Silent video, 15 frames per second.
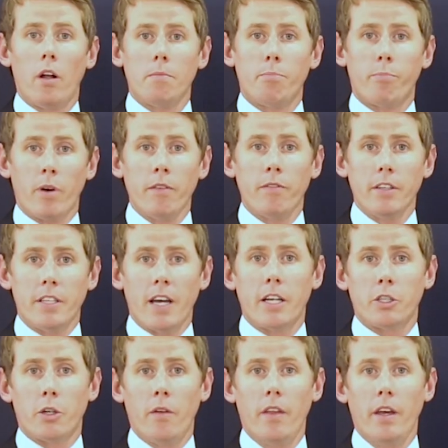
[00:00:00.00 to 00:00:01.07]
I'll briefly
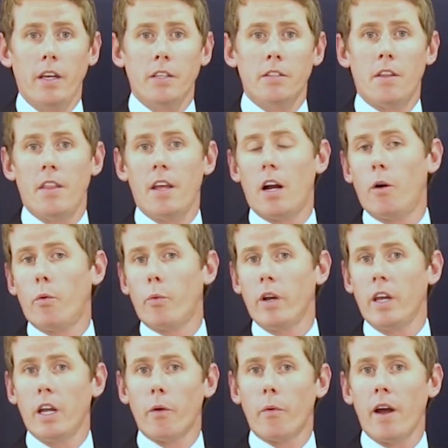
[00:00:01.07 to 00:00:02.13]
touch on these and then I'll
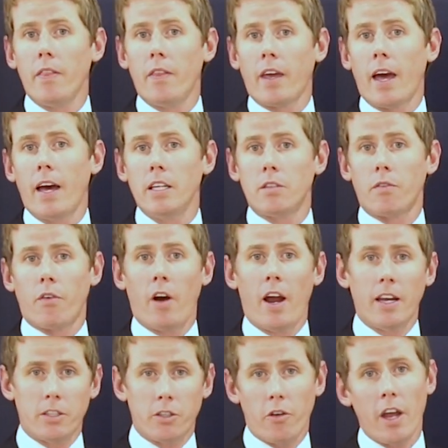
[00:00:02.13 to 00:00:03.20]
reiterate the case for
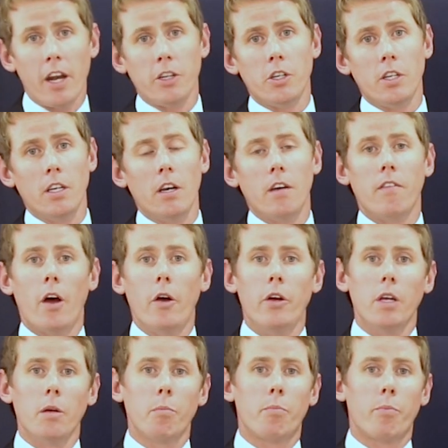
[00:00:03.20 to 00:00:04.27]
our strategy of
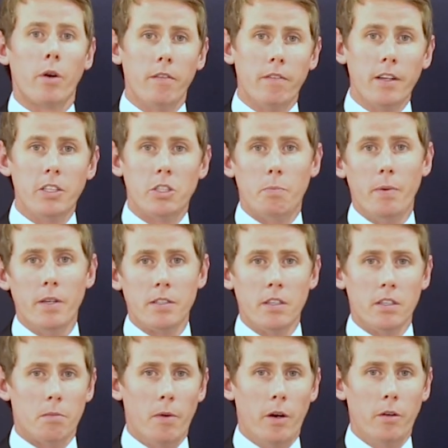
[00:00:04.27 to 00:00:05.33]
owning privileged
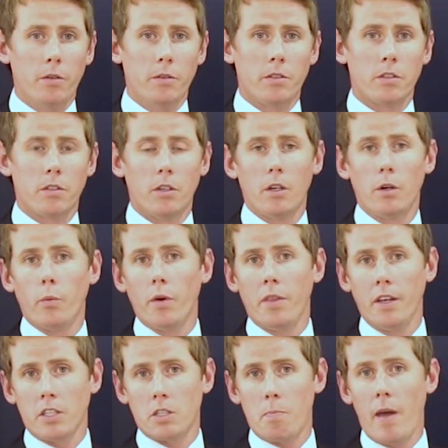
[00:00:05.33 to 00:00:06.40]
business models with
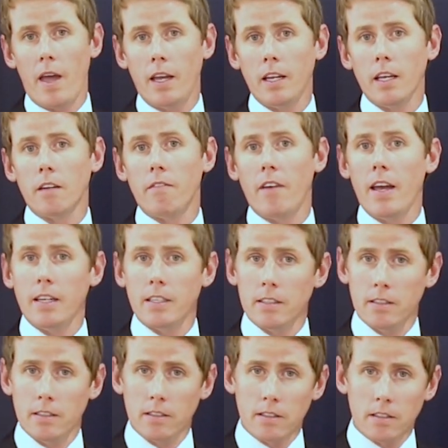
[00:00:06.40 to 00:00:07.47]
expanding
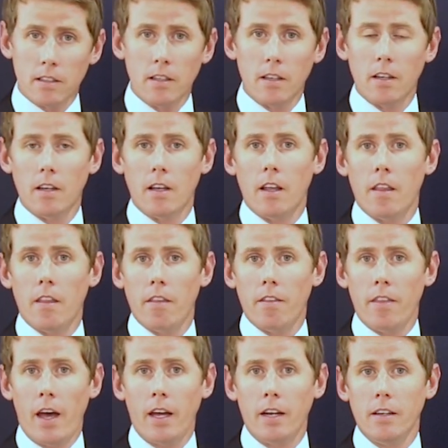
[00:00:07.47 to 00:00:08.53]
advantages
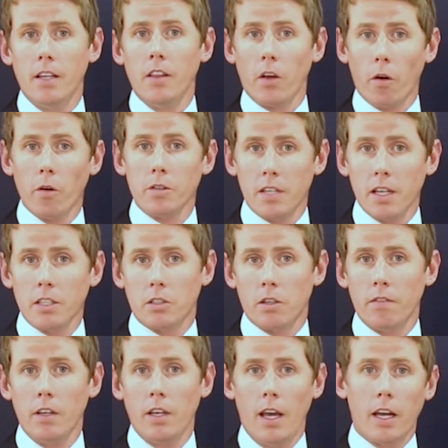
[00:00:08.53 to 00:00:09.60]
that, in the context of
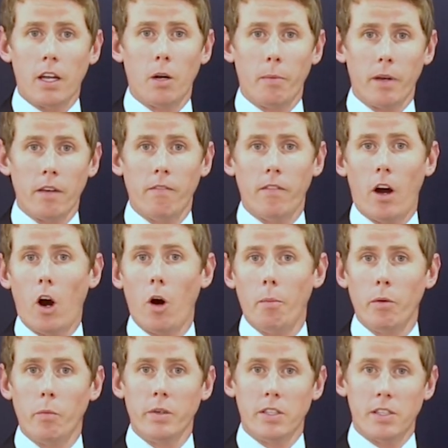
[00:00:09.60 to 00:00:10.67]
the economic
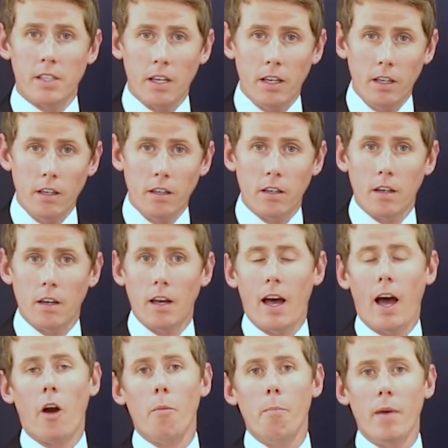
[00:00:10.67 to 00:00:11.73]
environment we see,
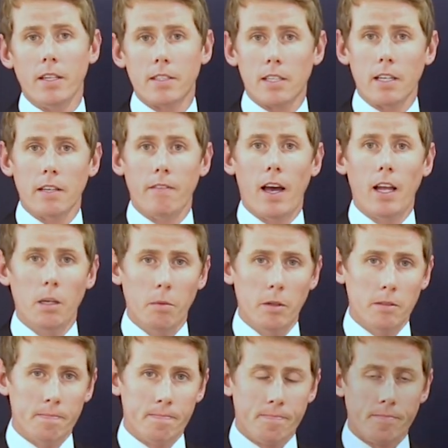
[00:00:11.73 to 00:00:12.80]
are immensely
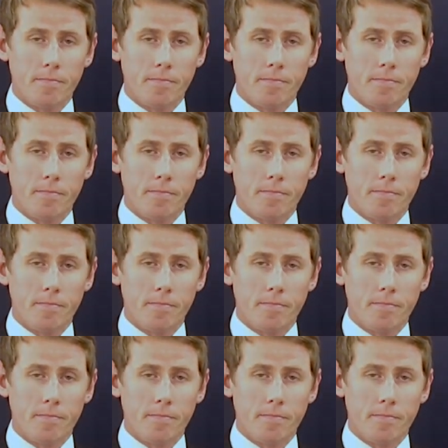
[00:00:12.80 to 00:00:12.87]
valuable.